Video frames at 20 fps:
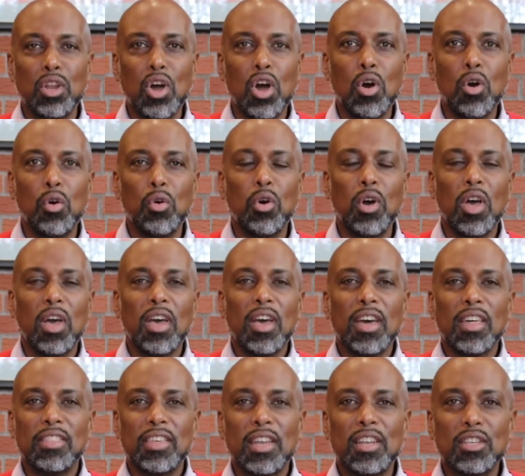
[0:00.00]
know
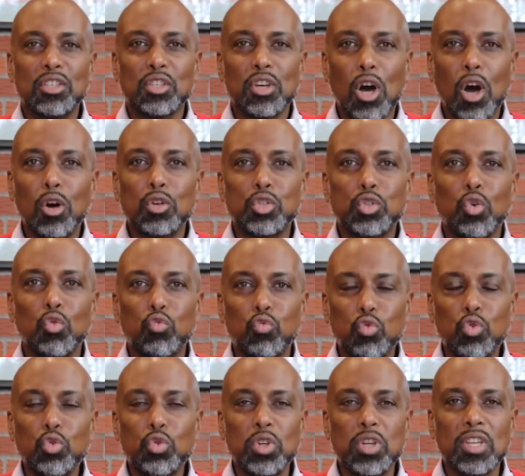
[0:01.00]
that it's also
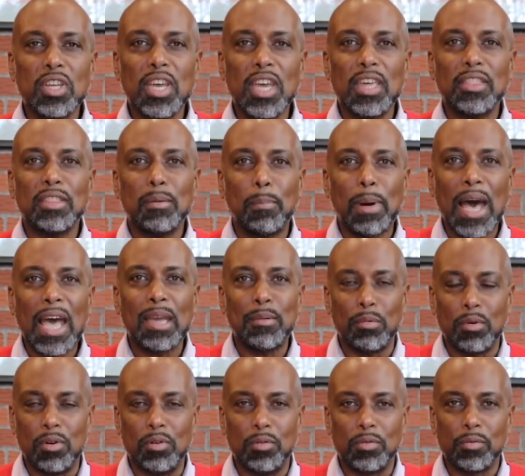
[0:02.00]
rooted in the
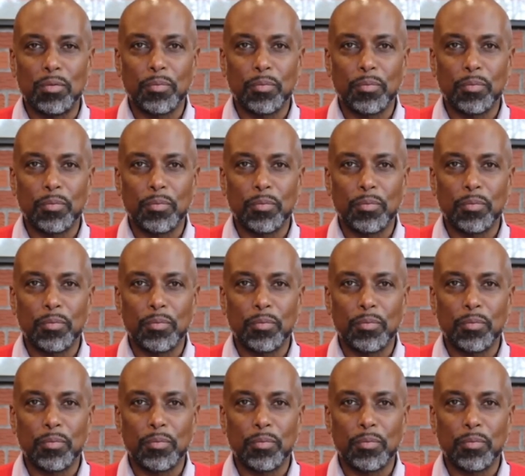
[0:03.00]
Bible.